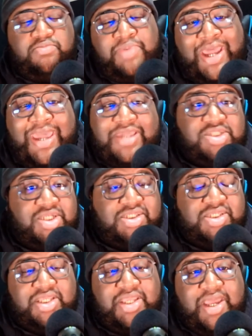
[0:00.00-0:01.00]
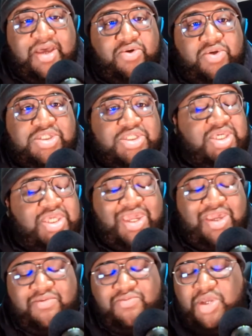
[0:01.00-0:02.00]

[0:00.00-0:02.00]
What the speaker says: I had just sat down, and she came